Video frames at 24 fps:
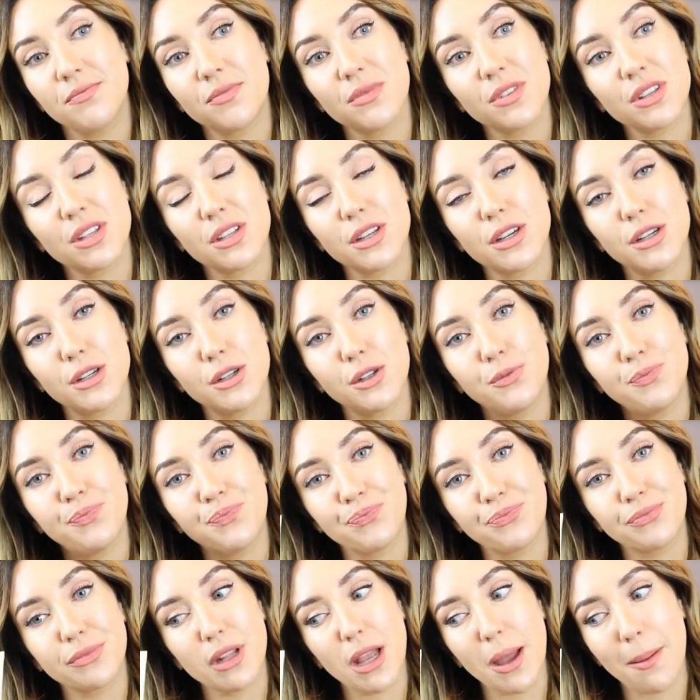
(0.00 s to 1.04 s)
So
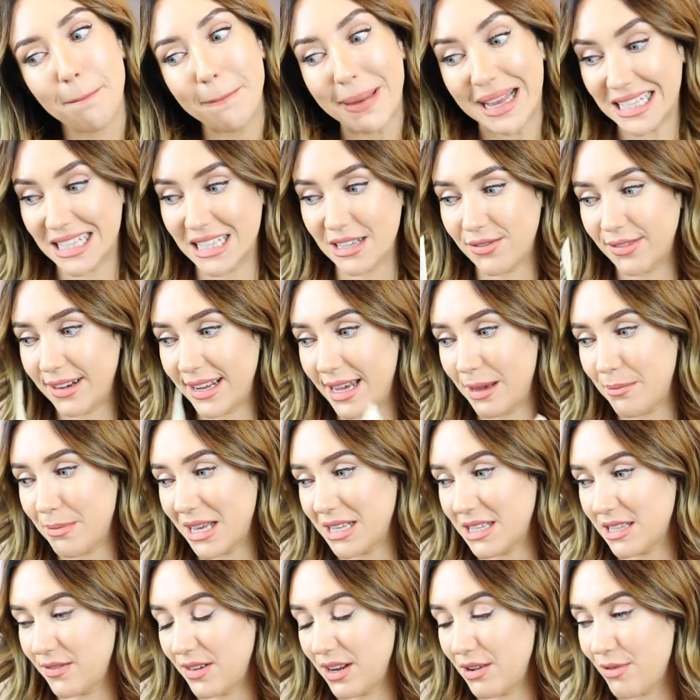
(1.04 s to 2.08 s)
massively,
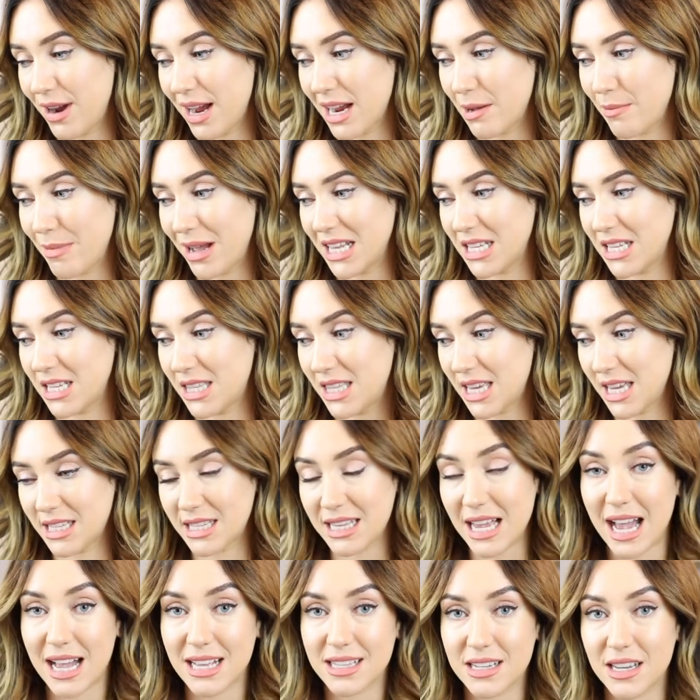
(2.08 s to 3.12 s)
massively recommend this
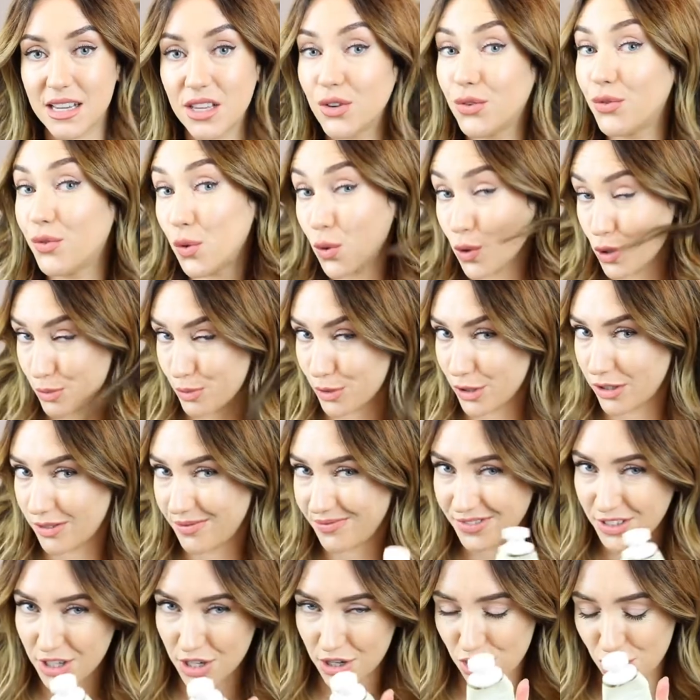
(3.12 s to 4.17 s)
at an affordable,
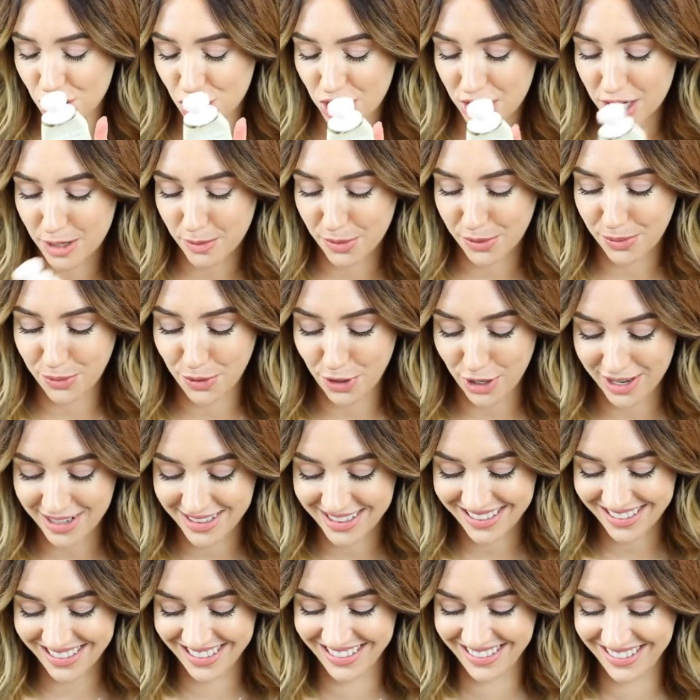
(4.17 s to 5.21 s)
not a cheap
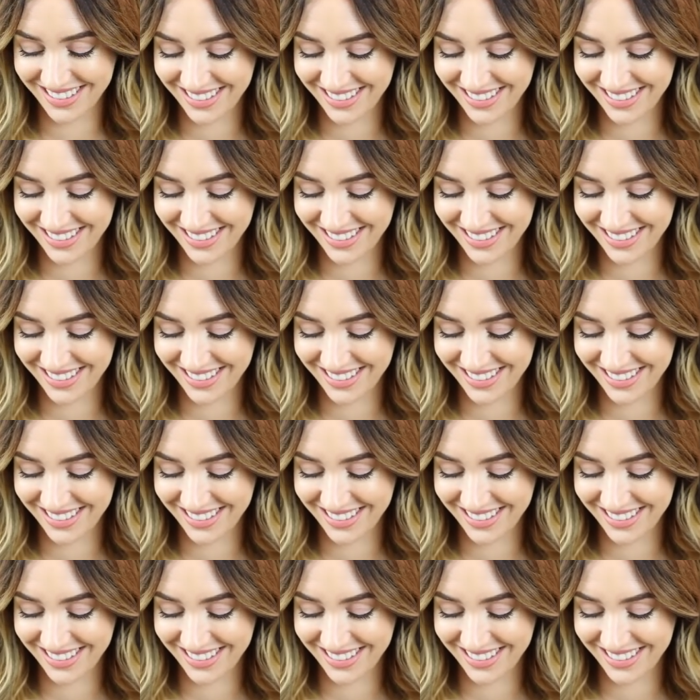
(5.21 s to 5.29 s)
price.